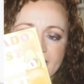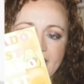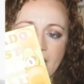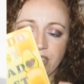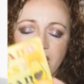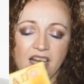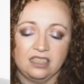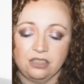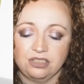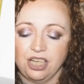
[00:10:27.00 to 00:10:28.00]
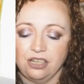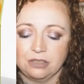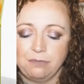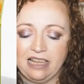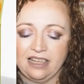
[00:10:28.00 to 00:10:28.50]
Avocado
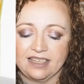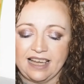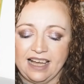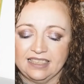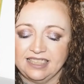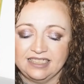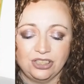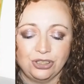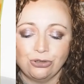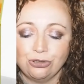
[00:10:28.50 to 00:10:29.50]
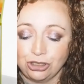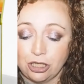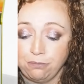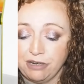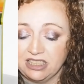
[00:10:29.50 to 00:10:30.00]
Toast palette, guys. It's such a
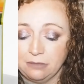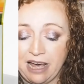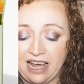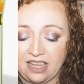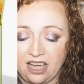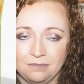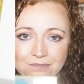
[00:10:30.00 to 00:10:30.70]
pretty palette.